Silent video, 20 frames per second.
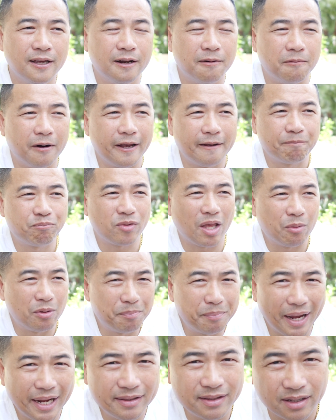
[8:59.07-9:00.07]
Right, I
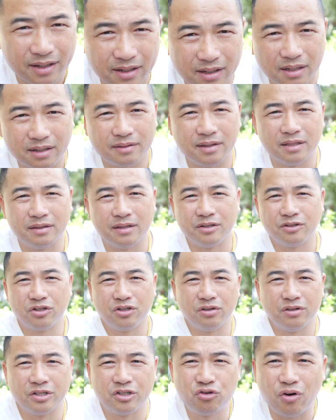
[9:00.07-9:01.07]
would pay
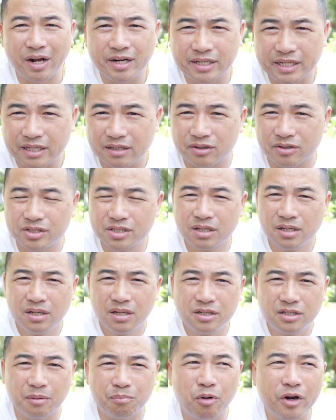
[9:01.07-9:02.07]
the drug dealers
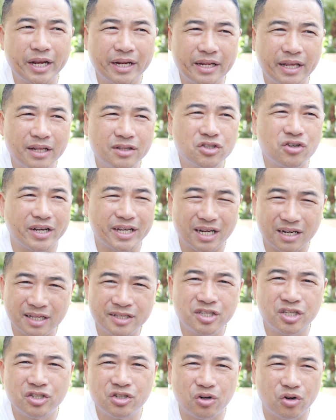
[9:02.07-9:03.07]
to bring it in so I can
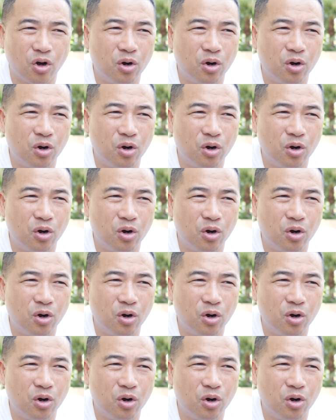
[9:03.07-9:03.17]
listen to it